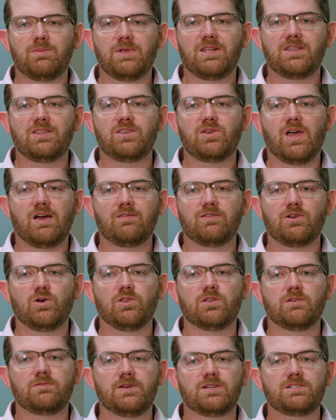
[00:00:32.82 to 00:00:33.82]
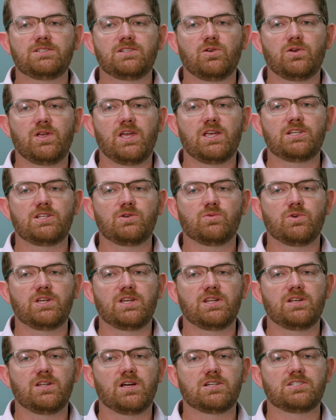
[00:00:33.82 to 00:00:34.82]
meaning that you have no other fixed location where
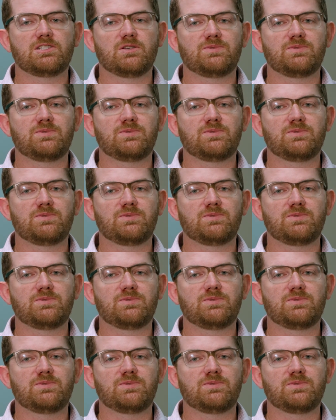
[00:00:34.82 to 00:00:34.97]
you conduct